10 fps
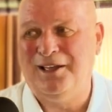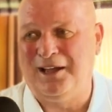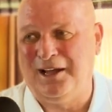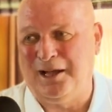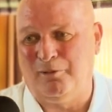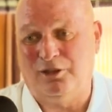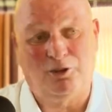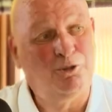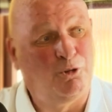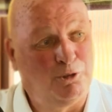Um,
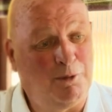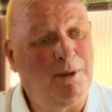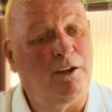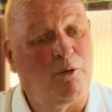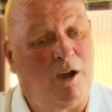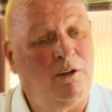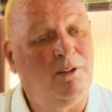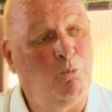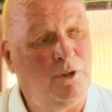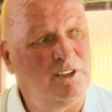so I told him, you better go out
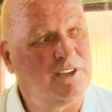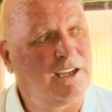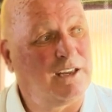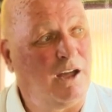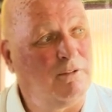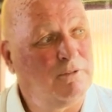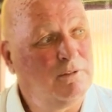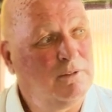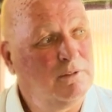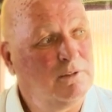and win the second half.
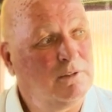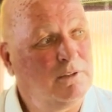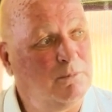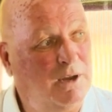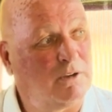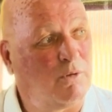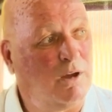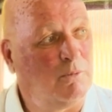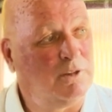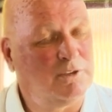You better go out
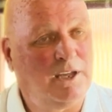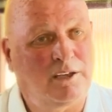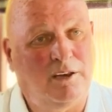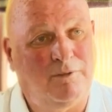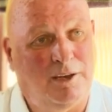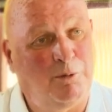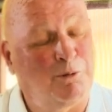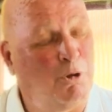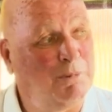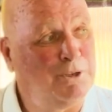and win the second half. Anyway, we've
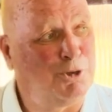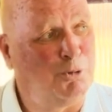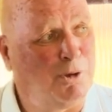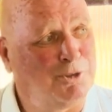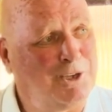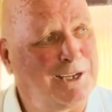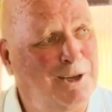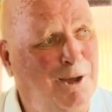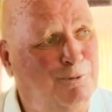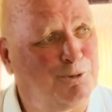got beat 2 1 the
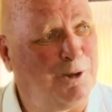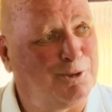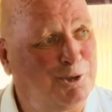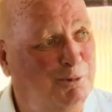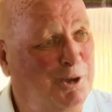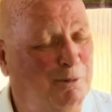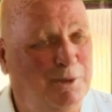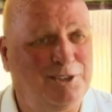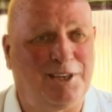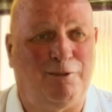second half as well. So we got
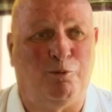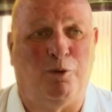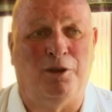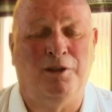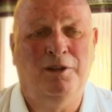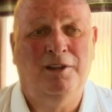beat 7 1.